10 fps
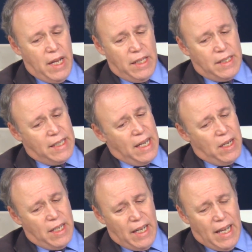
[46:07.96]
And
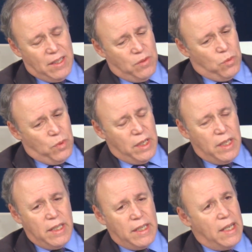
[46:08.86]
it gets
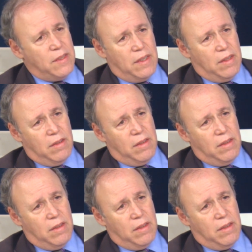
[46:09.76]
really tested.